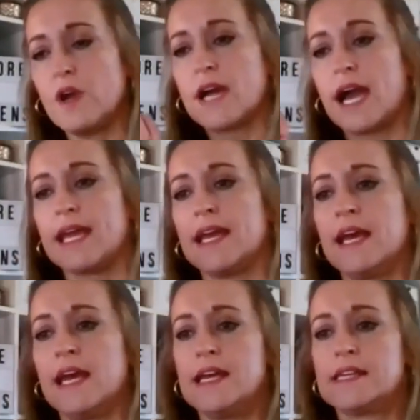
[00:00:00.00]
Okay,
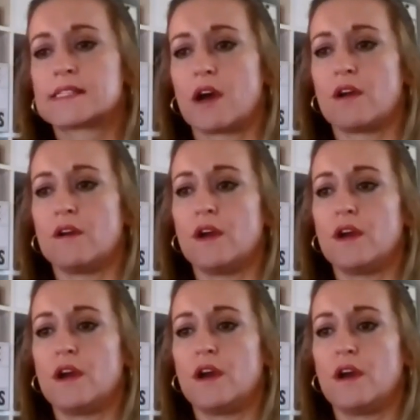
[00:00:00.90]
so
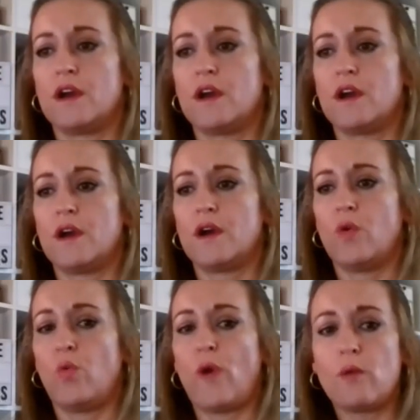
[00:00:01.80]

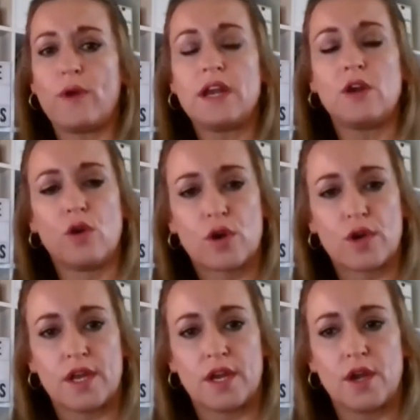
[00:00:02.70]
when we look
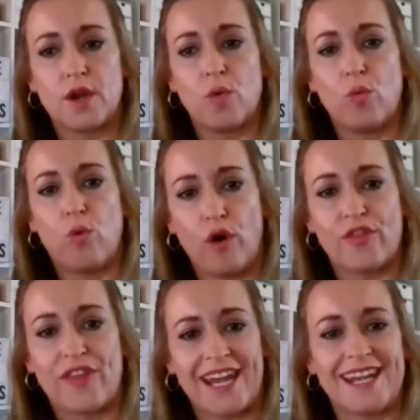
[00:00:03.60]
at
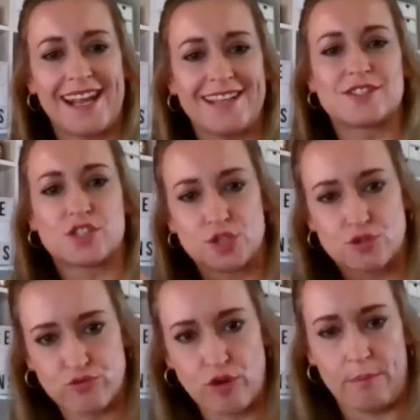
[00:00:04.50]
what then needs to
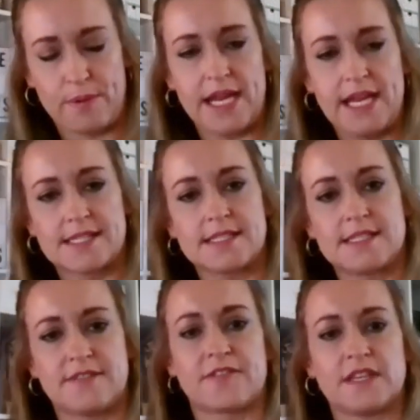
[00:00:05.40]
drop, it's a
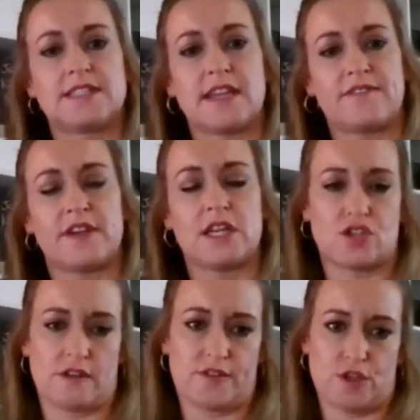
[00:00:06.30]
different
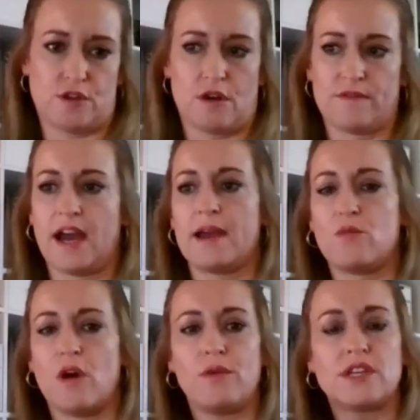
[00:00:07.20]
definition of turnover. And
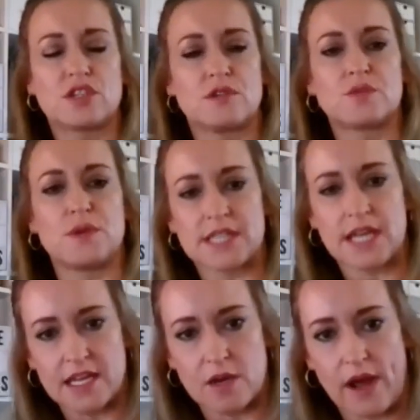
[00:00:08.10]
what we do is we
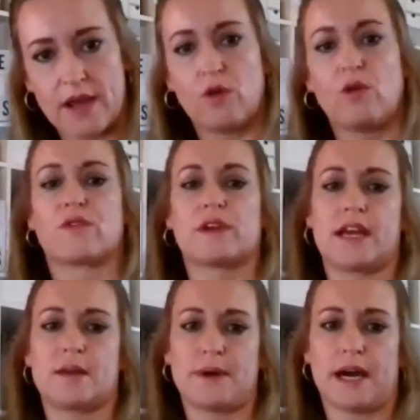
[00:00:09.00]
take away all the
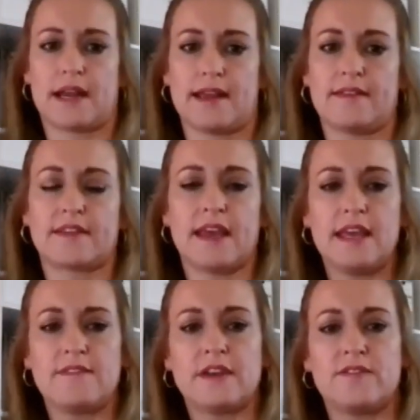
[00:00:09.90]
related parties.
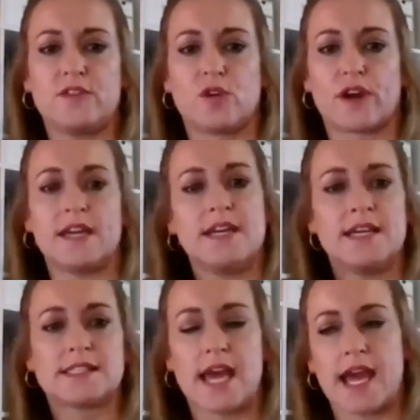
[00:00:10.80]
Even if you're a
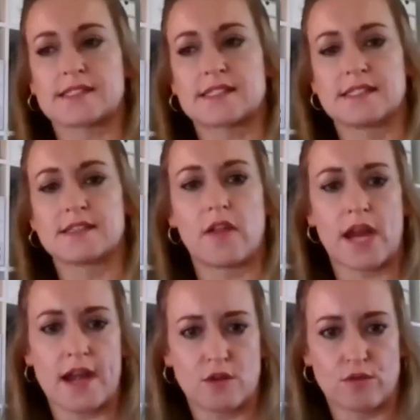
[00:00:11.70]
tax
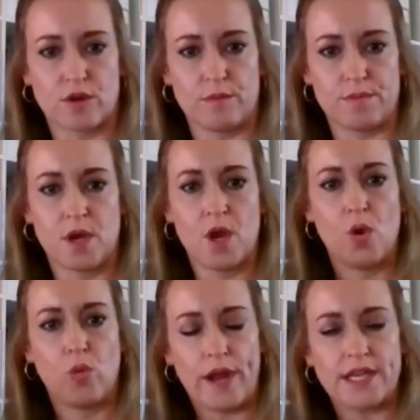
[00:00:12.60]
consolidated group,
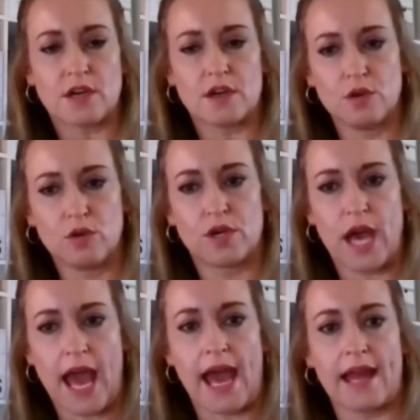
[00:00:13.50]
we don't look
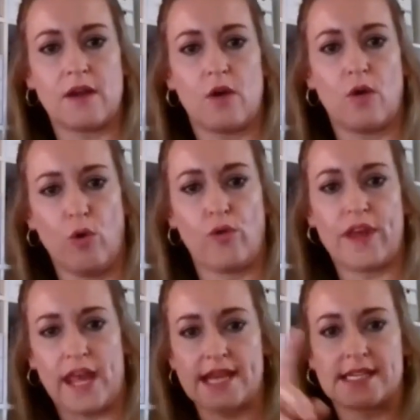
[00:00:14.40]
at all
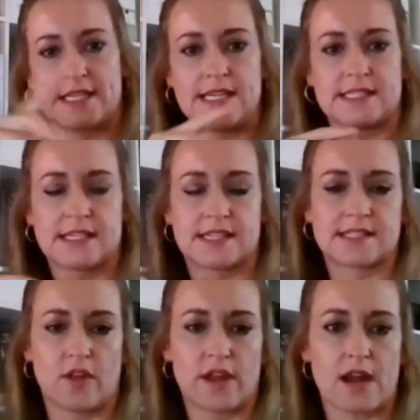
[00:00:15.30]
the entities in the
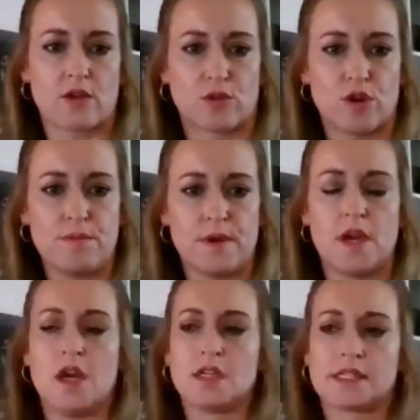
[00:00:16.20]
consolidated group
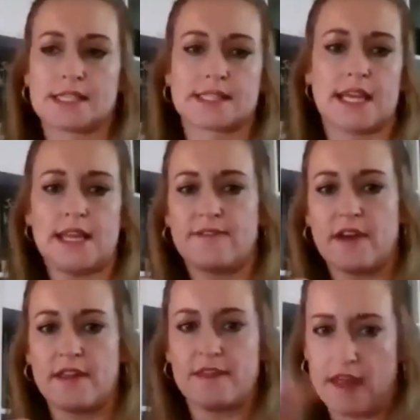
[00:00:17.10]
to see if
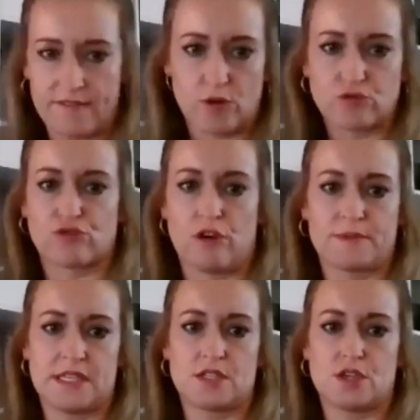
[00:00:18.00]
they've all
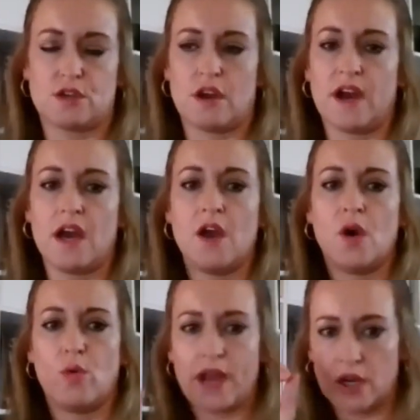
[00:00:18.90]
dropped in turnover.
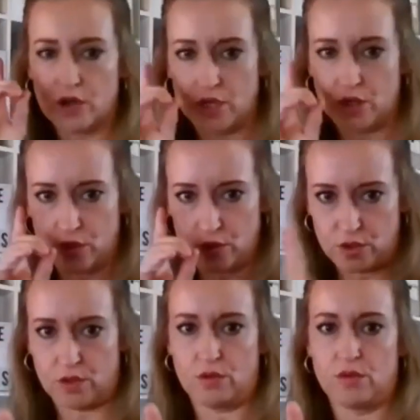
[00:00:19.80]
We're going to look at
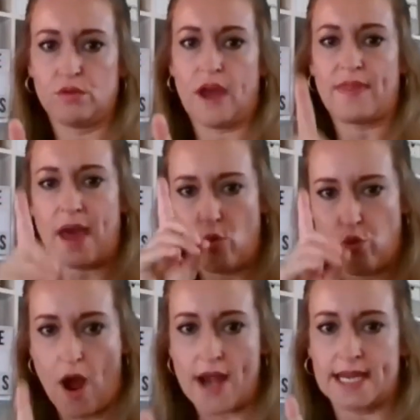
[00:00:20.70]
you, at that
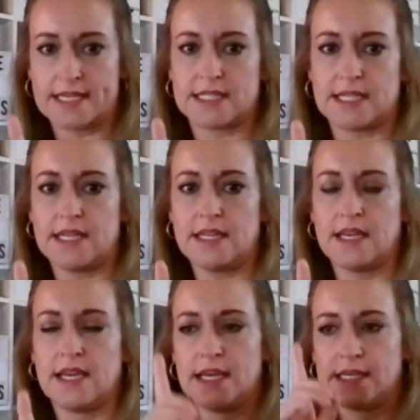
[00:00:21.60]
one entity,
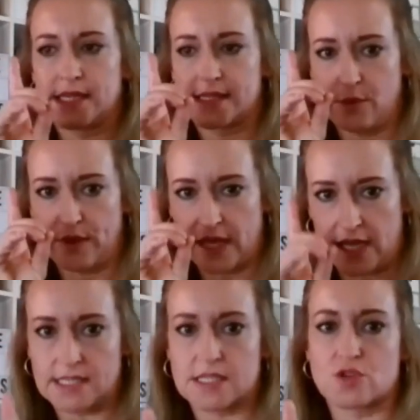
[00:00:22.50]
to see whether
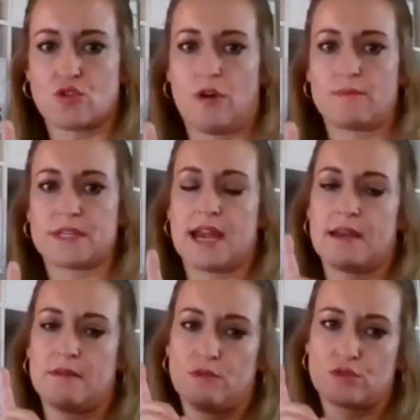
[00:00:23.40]
it's dropped. And
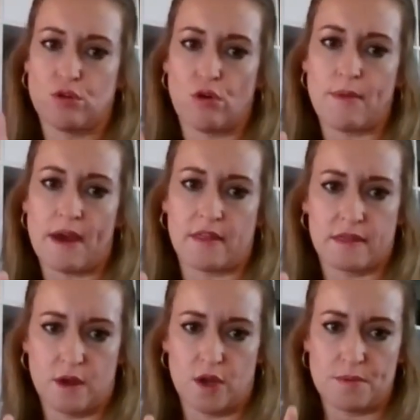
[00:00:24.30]
then we'll talk about the
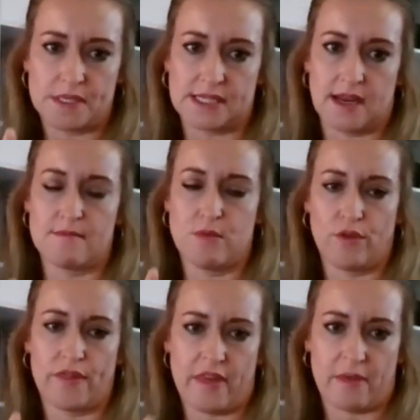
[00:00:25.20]
30% more
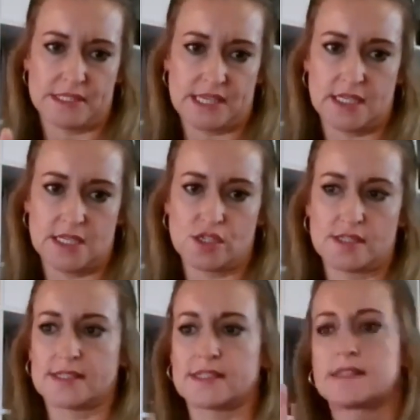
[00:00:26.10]
than the other
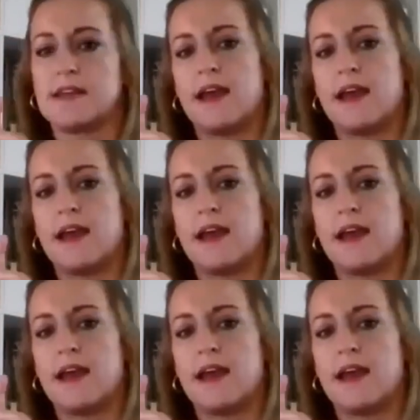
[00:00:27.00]
percentages